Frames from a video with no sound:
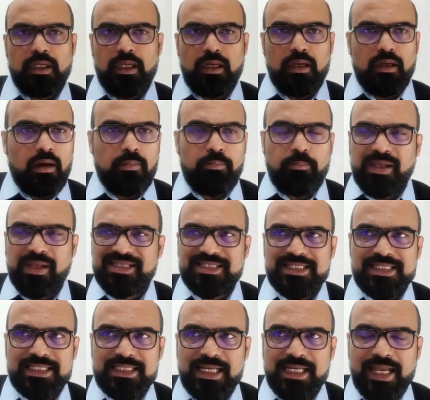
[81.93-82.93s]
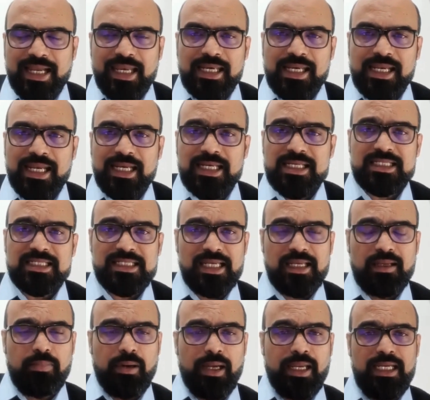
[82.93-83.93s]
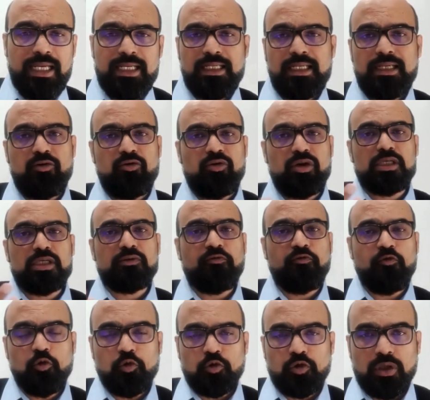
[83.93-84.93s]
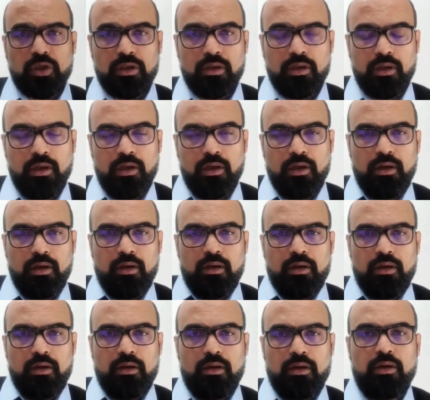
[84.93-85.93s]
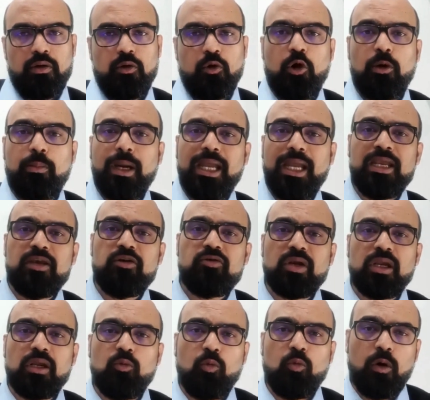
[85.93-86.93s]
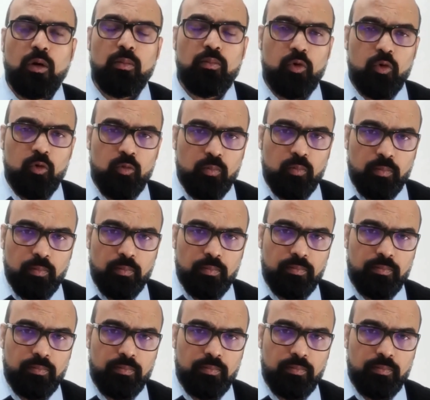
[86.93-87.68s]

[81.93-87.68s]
A pulsatilla can get sick by eating rich food or by entering warm room.